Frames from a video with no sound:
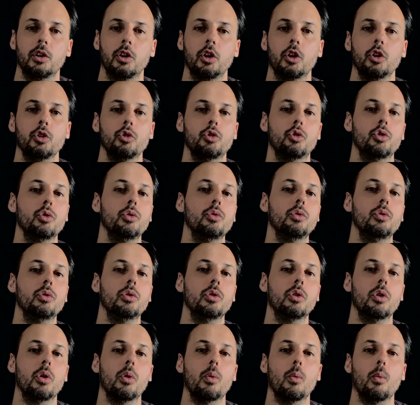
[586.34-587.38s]
2,
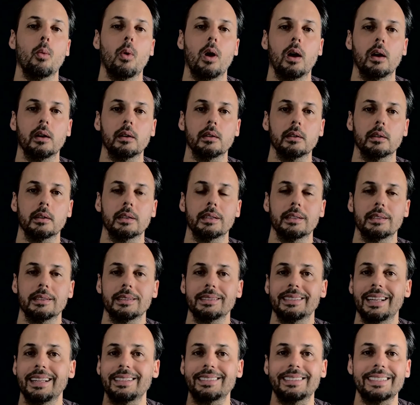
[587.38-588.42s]
1.
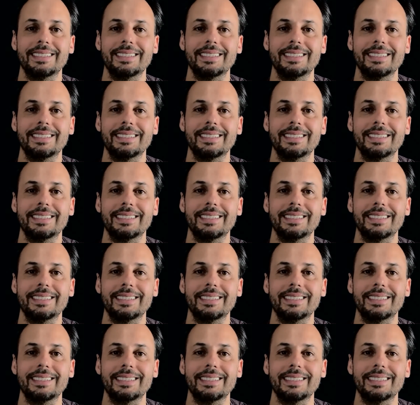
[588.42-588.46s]
That that's